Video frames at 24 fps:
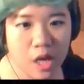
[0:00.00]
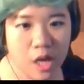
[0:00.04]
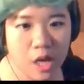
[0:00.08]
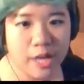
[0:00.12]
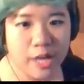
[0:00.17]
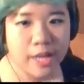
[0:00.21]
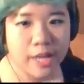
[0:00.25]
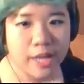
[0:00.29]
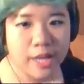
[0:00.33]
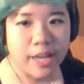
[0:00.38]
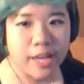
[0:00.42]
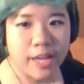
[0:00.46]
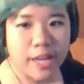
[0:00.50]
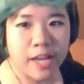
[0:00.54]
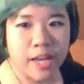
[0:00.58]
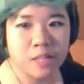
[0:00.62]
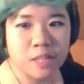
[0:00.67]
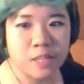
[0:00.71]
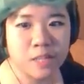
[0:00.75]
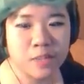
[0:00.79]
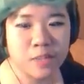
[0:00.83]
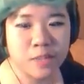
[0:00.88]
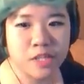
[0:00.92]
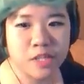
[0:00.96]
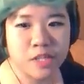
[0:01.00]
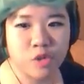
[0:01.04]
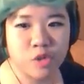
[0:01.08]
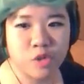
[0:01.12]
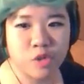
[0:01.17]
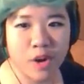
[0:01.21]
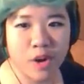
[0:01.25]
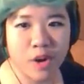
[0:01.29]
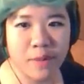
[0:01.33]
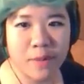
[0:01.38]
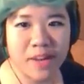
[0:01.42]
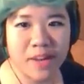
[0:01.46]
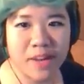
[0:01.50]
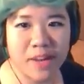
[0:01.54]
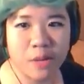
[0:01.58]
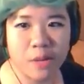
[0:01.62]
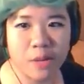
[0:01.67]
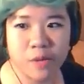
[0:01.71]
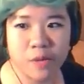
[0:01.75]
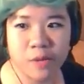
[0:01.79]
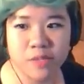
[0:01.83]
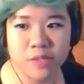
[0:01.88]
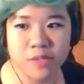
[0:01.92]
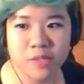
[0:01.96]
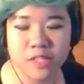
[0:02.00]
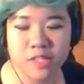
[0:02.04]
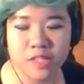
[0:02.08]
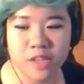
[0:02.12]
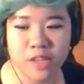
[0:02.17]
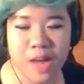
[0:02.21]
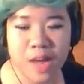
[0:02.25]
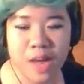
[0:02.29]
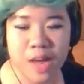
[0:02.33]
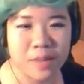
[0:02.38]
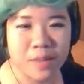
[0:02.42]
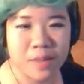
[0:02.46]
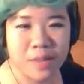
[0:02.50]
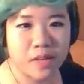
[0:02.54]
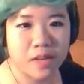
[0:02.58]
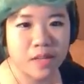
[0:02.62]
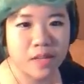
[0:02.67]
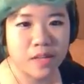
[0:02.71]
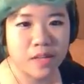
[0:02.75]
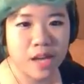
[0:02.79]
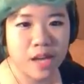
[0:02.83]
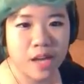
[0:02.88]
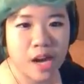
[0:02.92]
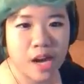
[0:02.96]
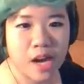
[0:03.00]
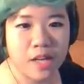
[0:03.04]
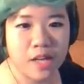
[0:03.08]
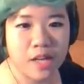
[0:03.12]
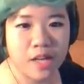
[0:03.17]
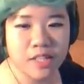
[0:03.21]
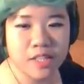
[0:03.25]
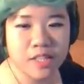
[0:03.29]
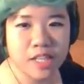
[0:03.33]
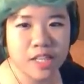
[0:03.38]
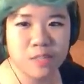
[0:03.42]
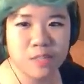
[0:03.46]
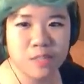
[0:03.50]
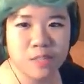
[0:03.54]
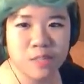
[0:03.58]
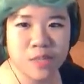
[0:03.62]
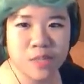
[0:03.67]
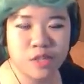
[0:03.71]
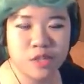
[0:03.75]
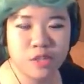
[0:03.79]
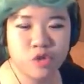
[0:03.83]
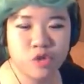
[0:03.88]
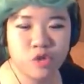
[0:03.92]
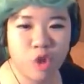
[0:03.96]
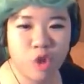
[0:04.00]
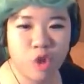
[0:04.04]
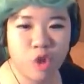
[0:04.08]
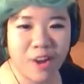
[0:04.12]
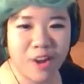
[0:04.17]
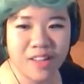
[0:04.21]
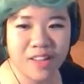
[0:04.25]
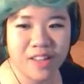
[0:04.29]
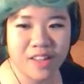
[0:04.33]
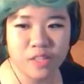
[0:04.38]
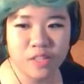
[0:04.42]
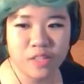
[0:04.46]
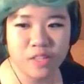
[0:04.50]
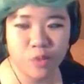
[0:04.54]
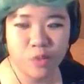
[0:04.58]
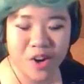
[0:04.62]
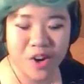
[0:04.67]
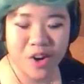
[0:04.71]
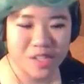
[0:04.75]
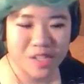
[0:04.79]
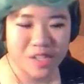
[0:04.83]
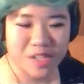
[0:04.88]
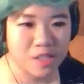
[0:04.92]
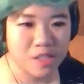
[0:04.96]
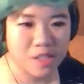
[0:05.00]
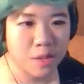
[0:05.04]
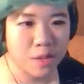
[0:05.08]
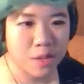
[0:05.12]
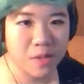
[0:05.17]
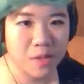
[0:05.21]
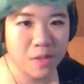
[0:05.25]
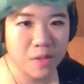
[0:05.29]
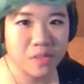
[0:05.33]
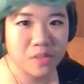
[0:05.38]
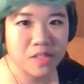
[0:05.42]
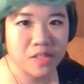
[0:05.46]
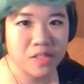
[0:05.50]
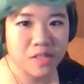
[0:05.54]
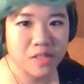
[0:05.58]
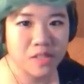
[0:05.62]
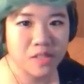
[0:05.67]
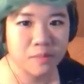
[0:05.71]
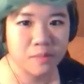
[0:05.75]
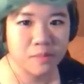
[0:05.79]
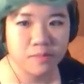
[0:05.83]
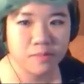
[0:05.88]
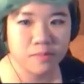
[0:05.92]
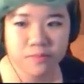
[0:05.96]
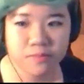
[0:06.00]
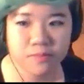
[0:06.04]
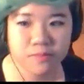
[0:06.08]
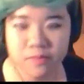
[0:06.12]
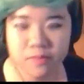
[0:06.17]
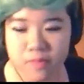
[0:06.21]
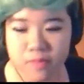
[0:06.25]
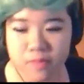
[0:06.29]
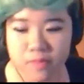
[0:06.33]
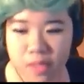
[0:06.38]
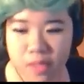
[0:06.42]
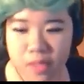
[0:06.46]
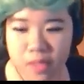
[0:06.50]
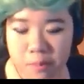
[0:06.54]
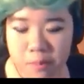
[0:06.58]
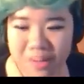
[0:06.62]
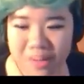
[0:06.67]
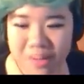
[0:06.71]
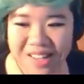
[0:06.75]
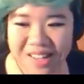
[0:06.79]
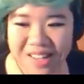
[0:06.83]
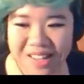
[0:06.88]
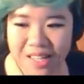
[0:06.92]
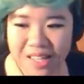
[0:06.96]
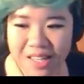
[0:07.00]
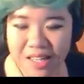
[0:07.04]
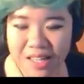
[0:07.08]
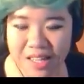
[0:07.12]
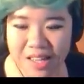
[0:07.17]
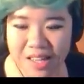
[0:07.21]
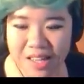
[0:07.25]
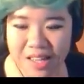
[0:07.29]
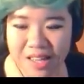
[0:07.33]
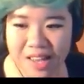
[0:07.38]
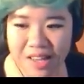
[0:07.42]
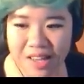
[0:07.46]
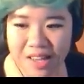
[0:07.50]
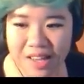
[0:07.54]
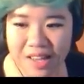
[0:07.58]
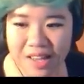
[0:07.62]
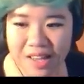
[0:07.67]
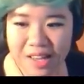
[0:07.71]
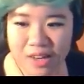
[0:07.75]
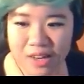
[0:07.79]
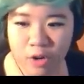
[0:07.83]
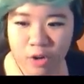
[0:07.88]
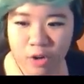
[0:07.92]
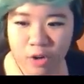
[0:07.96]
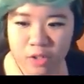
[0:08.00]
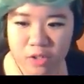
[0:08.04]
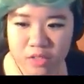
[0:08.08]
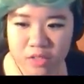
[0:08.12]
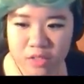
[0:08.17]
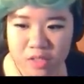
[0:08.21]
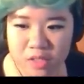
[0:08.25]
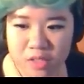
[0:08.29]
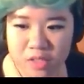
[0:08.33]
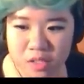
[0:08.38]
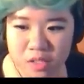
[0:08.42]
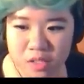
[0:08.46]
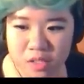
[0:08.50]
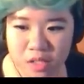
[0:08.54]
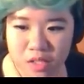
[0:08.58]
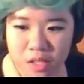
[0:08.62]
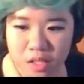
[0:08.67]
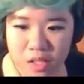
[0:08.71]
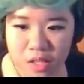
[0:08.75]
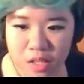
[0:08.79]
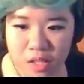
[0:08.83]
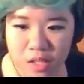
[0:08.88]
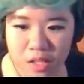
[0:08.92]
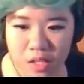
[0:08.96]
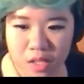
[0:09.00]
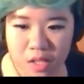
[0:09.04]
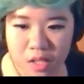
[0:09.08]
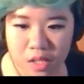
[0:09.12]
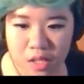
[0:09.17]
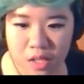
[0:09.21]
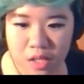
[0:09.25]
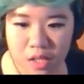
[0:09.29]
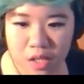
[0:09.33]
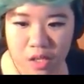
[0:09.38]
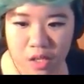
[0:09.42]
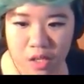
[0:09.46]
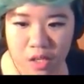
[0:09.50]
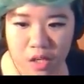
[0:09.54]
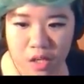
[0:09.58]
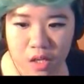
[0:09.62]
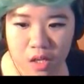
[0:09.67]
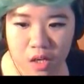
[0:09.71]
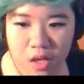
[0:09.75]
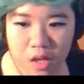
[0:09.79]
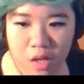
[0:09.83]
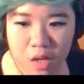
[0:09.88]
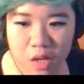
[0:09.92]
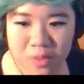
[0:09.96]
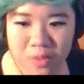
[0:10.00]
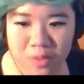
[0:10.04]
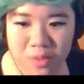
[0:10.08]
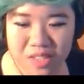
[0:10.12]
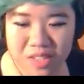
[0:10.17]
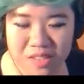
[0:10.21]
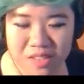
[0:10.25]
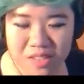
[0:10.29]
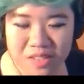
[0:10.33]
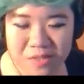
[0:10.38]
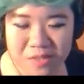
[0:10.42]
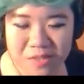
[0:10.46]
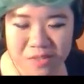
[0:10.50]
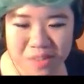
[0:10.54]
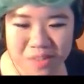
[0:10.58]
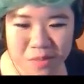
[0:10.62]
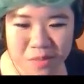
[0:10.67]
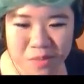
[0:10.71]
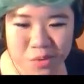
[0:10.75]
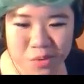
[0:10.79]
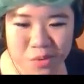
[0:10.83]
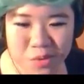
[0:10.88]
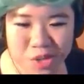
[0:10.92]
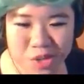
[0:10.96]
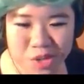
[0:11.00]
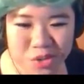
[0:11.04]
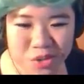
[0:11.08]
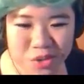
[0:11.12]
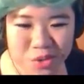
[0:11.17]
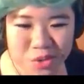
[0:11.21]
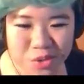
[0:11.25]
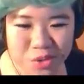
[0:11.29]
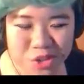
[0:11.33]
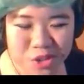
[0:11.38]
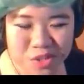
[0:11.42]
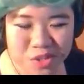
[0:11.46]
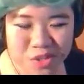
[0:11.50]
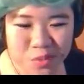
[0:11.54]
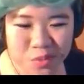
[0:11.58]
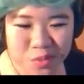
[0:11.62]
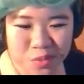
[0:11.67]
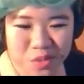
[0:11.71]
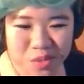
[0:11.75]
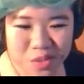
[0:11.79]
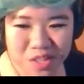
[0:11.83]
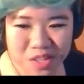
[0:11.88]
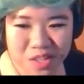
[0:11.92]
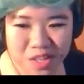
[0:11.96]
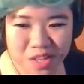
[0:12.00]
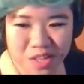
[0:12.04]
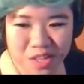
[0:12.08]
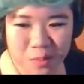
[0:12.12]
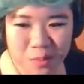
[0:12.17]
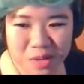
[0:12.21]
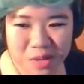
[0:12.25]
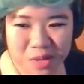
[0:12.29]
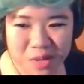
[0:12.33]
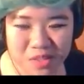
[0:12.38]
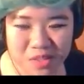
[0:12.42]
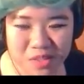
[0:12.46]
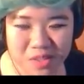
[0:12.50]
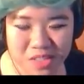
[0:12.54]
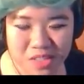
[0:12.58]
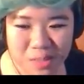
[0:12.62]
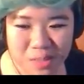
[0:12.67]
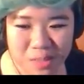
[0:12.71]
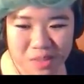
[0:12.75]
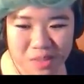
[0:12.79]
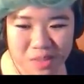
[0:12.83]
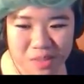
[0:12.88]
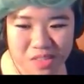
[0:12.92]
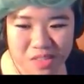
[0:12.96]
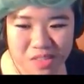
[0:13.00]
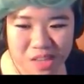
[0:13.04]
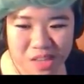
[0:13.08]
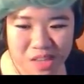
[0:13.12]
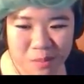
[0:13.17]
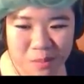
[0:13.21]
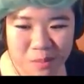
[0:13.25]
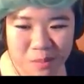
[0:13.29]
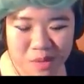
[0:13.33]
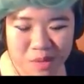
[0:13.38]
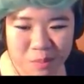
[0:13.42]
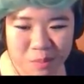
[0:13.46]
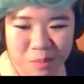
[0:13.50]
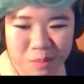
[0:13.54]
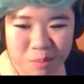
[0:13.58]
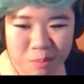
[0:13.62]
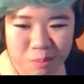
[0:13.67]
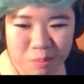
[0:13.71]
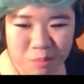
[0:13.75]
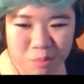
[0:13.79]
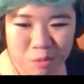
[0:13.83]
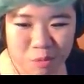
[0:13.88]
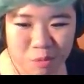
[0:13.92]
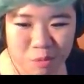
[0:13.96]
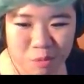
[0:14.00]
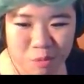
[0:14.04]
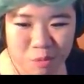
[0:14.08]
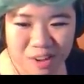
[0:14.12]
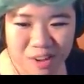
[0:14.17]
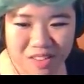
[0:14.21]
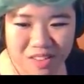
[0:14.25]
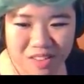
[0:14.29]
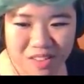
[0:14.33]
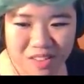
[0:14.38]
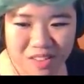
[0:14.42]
He has been destroying my immune system. He's been destroying Ryota's immune system. My head hurts. Almost as if some strange creature is wriggling about deep inside my brain.